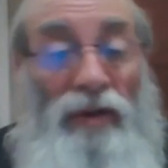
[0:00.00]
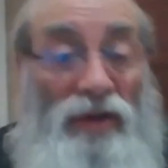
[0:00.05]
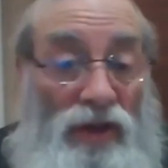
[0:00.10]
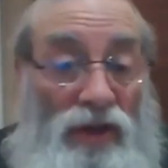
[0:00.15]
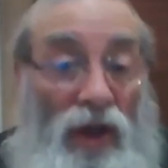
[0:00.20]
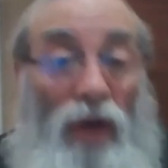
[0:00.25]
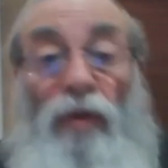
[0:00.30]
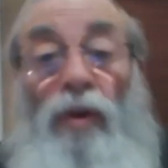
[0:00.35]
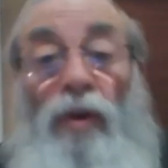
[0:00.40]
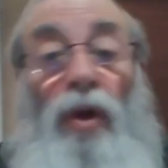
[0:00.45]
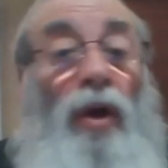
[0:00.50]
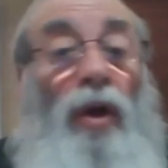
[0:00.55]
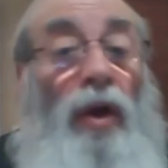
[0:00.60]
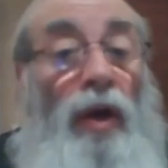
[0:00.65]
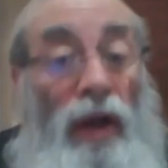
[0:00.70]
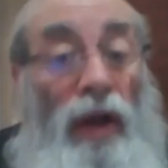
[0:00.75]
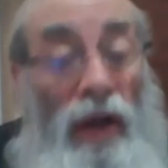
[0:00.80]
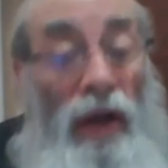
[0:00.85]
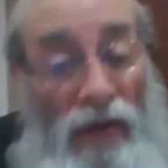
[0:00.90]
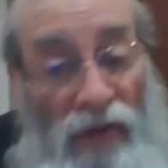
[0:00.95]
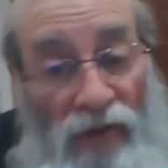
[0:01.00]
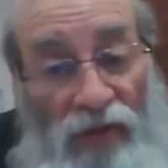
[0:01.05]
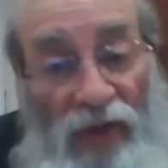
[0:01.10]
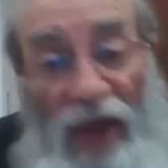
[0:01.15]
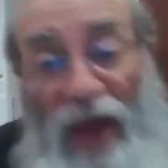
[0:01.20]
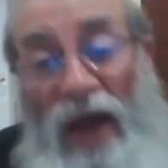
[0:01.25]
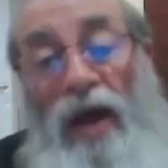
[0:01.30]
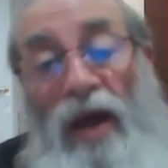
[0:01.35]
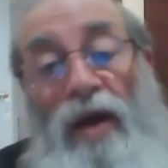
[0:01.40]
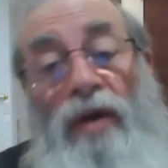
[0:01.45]
So
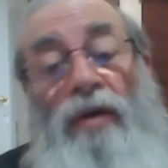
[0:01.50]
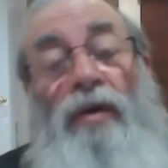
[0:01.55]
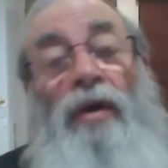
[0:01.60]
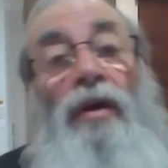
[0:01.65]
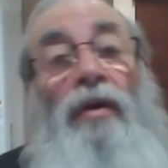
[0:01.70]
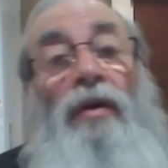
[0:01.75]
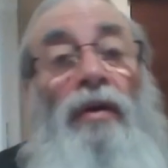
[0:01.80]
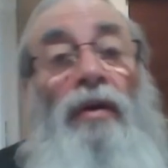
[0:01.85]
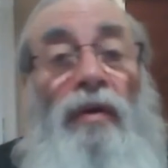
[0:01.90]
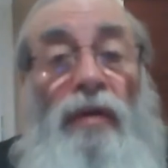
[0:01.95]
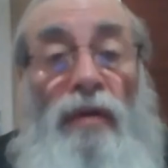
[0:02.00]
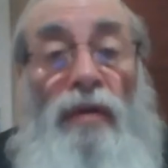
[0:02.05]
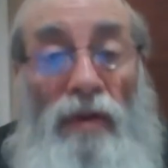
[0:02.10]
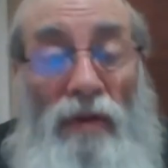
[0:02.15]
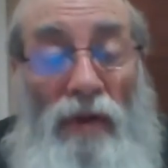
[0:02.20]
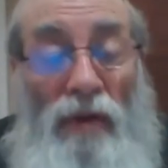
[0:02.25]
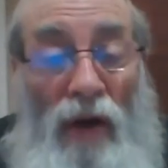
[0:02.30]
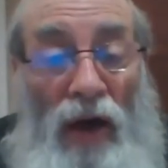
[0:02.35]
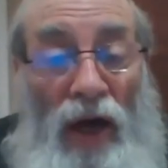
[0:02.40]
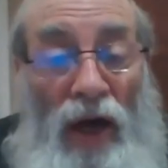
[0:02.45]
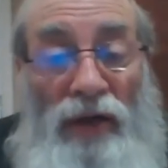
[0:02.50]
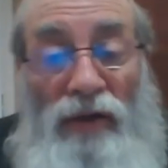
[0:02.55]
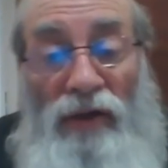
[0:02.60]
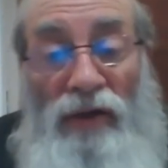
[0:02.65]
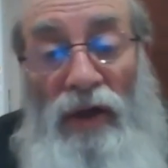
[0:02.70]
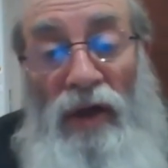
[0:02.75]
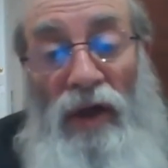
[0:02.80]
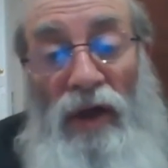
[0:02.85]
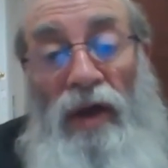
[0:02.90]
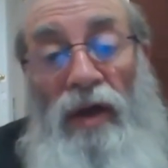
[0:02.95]
their
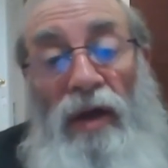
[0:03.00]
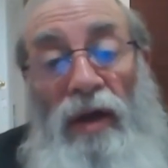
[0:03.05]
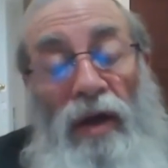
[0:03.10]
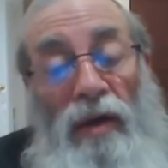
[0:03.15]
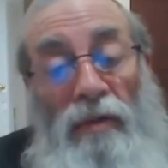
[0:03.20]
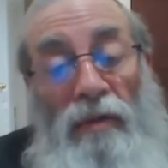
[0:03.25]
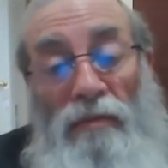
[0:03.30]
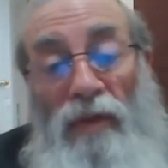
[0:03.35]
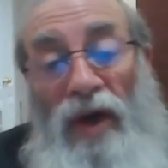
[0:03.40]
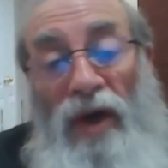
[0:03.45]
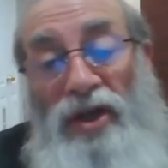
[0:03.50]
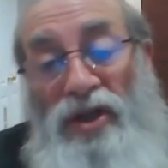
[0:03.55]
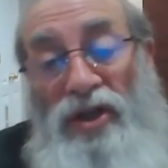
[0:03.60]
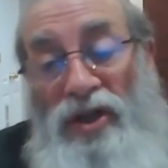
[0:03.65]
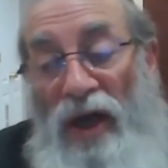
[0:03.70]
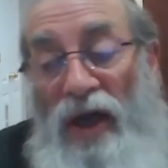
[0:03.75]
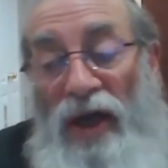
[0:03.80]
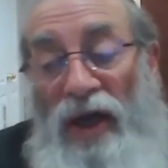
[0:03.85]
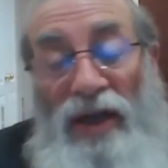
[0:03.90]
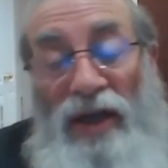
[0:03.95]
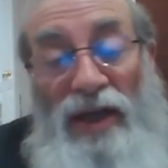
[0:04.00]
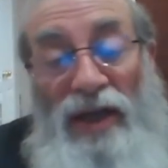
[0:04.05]
idea Moshe